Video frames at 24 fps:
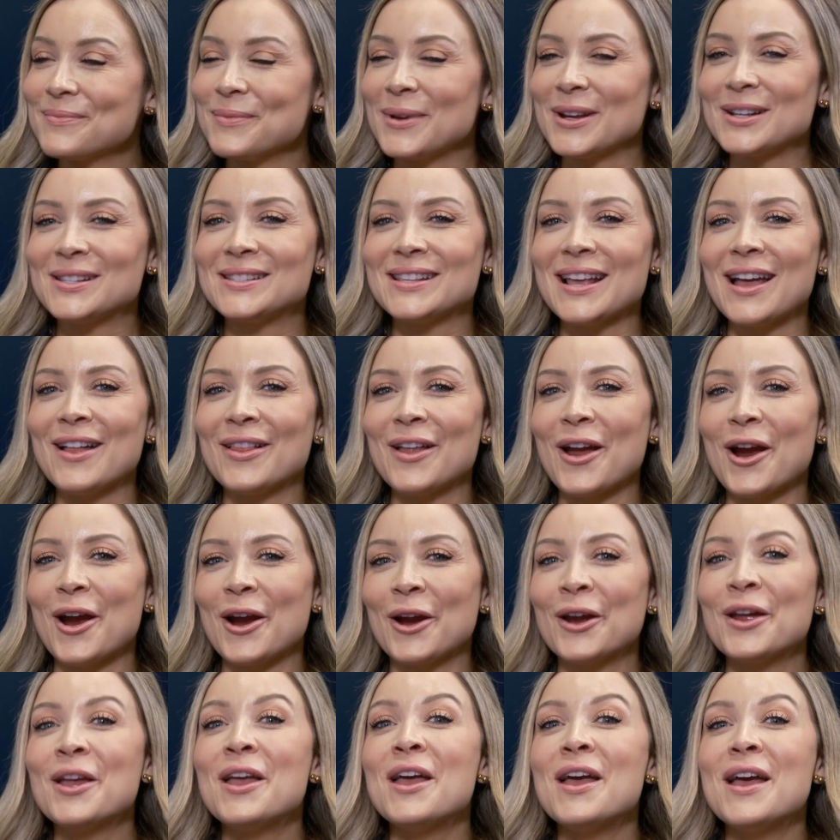Marcel,
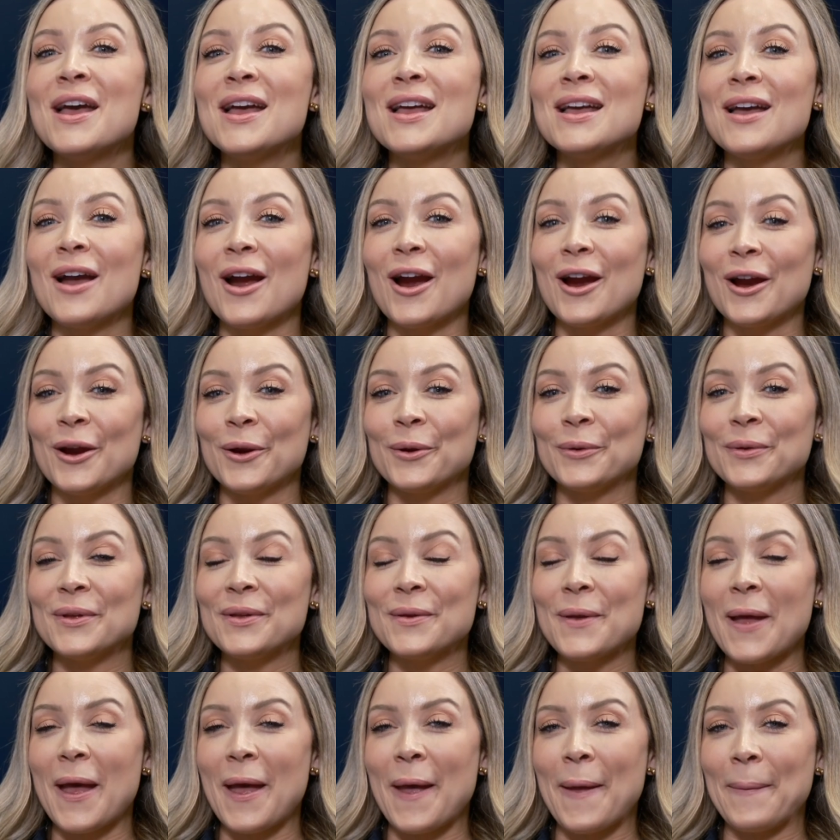our our
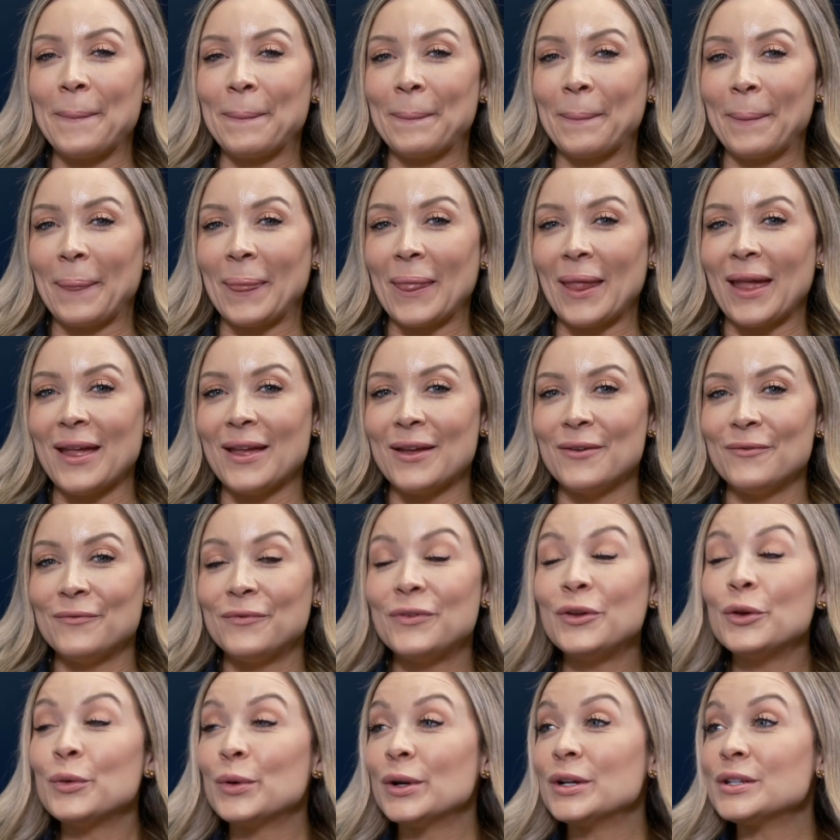um,
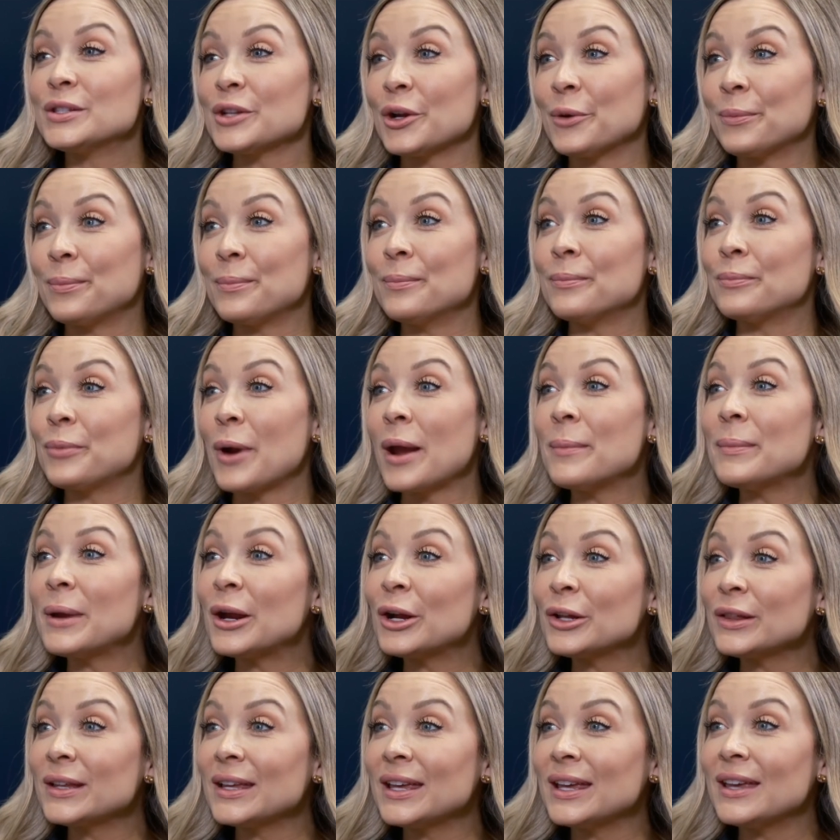viewers are
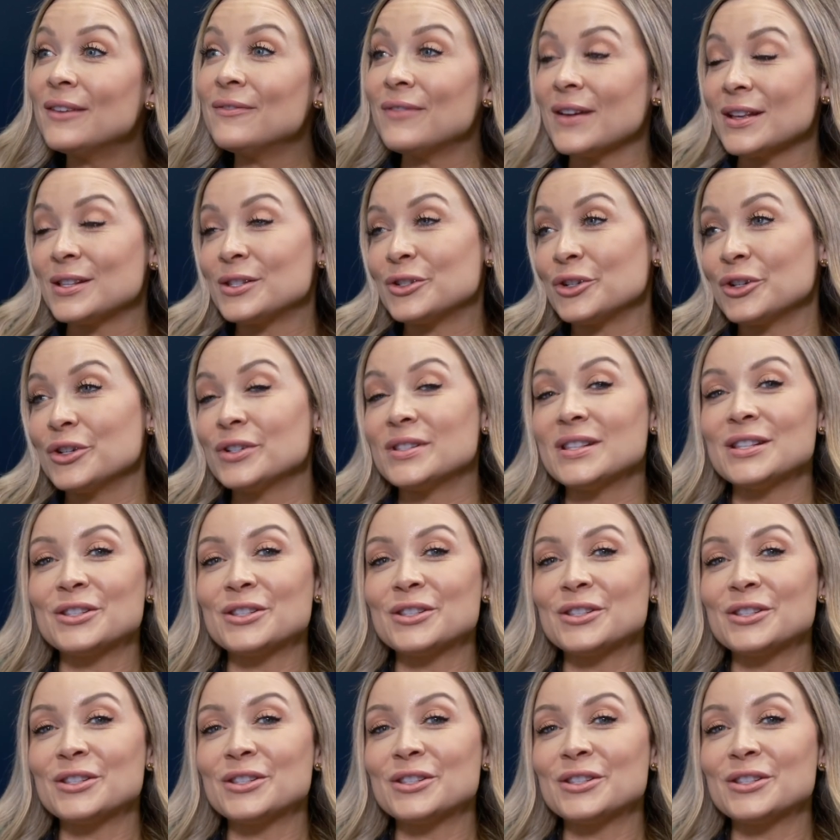primarily investors.